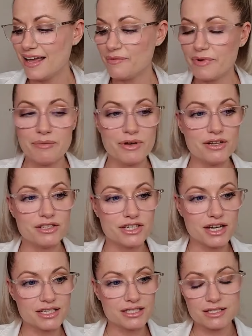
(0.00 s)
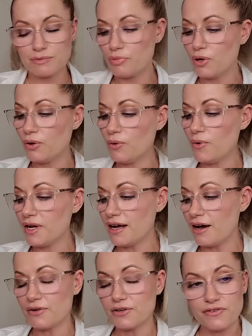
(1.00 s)
And maybe I'll just pull
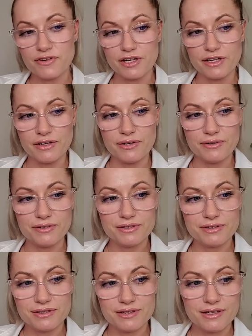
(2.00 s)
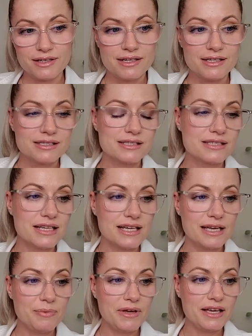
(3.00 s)
one out for you.
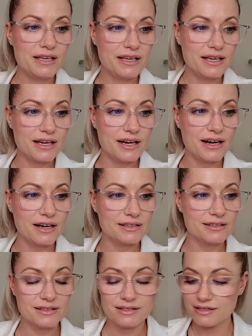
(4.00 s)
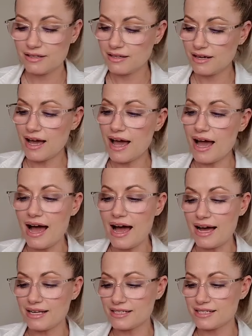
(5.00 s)
Sneaky peeky here
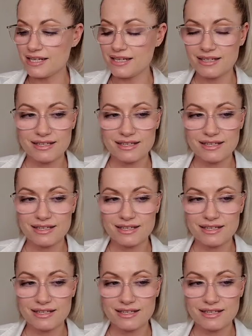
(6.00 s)
at